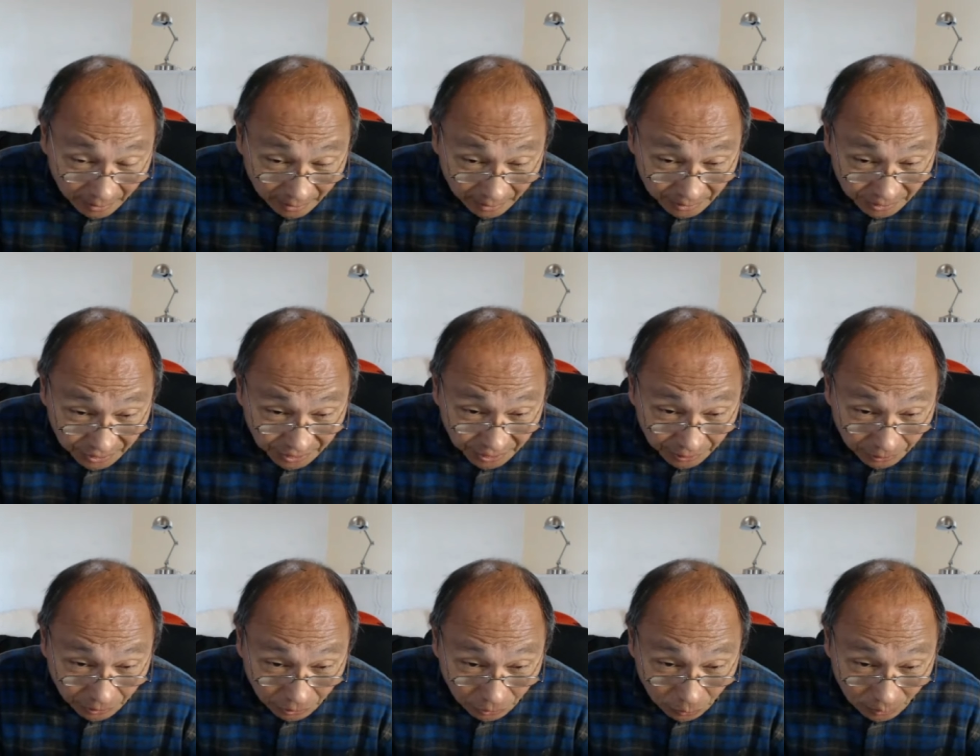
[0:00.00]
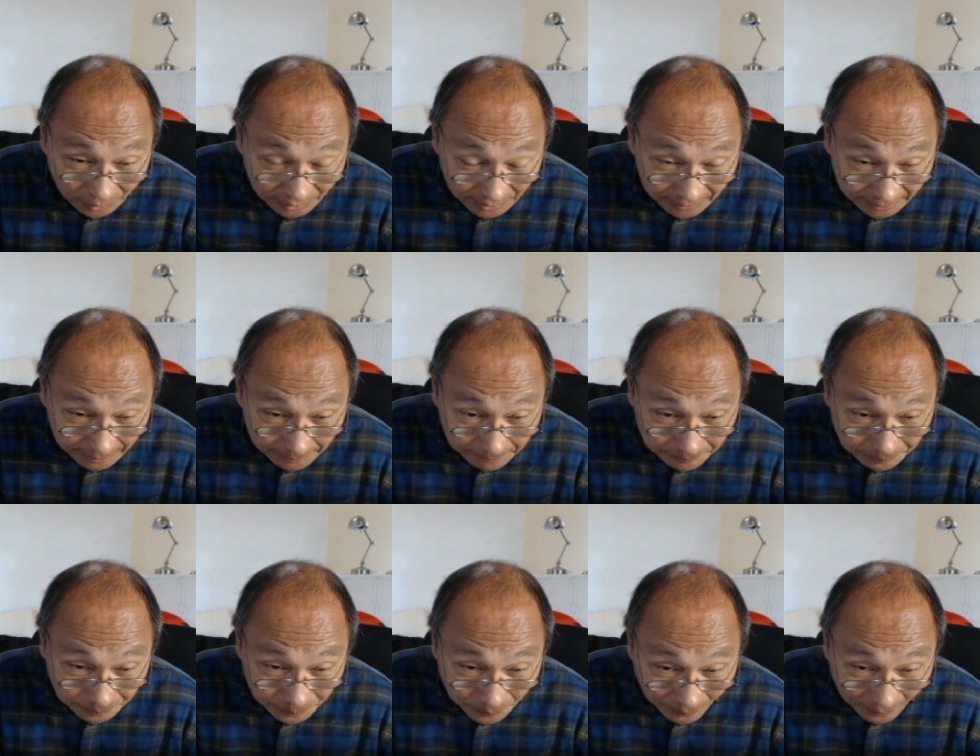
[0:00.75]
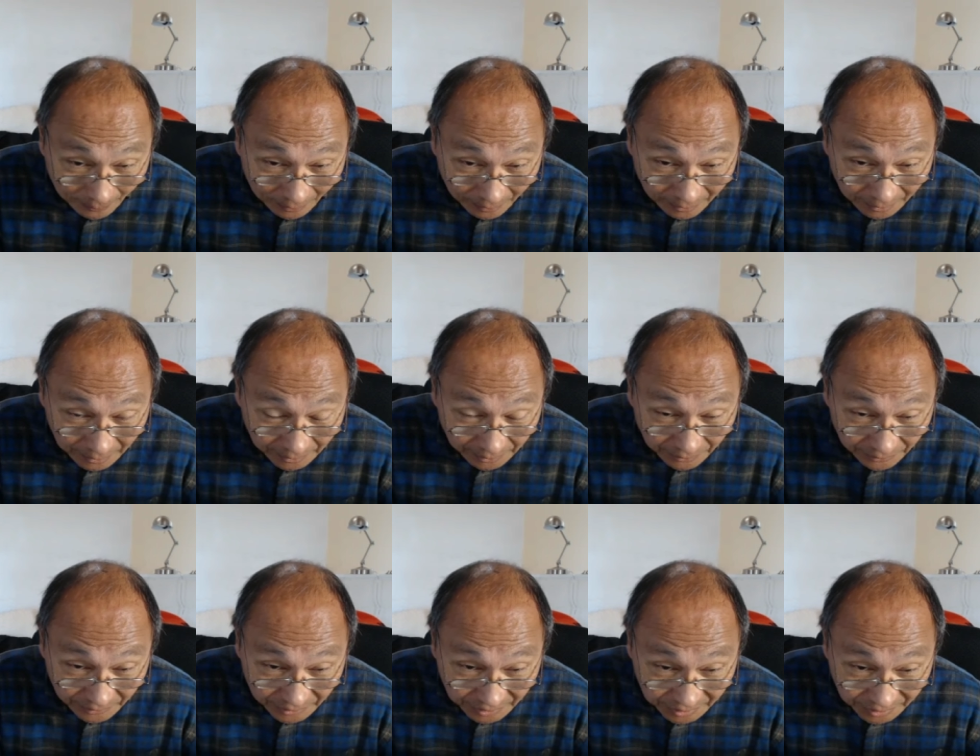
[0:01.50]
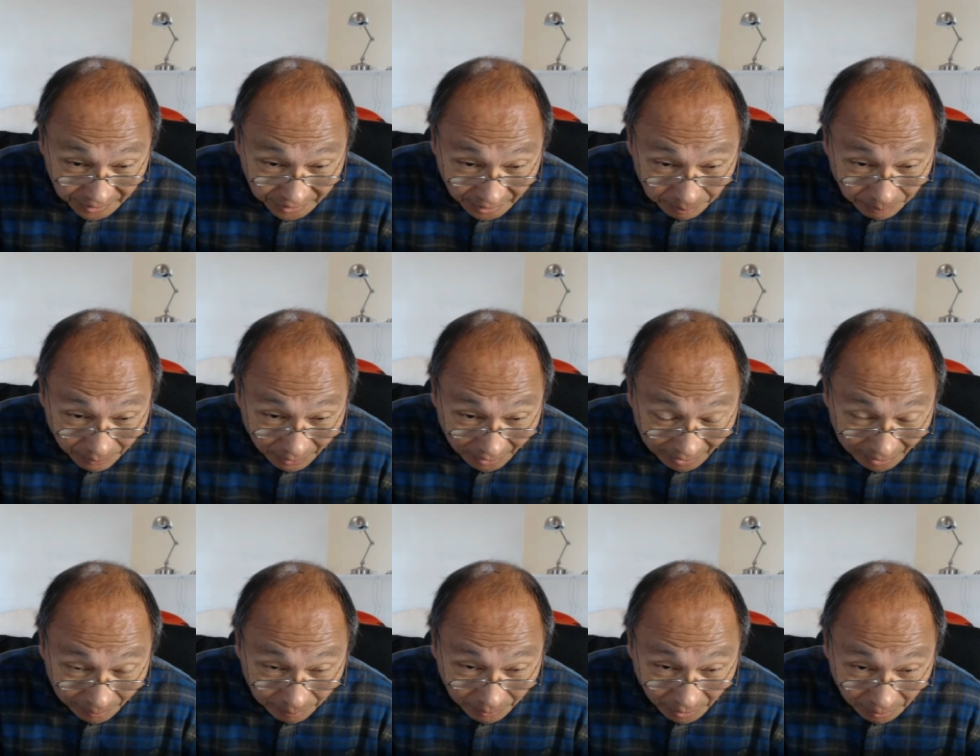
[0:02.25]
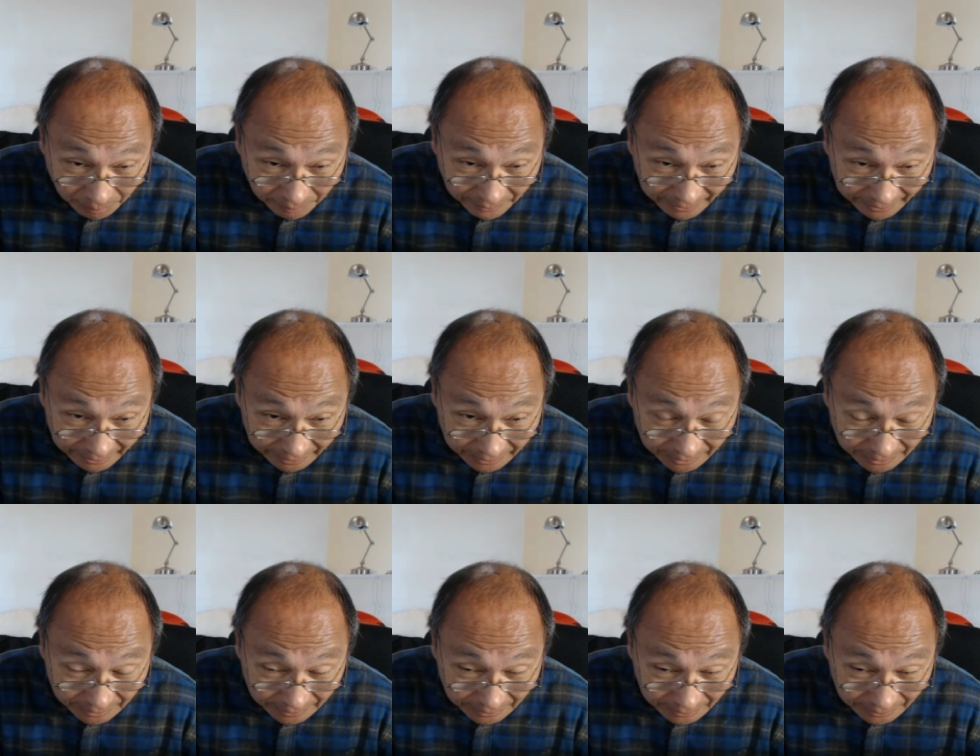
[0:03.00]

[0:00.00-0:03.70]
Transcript: So, um, you know, this is a problem that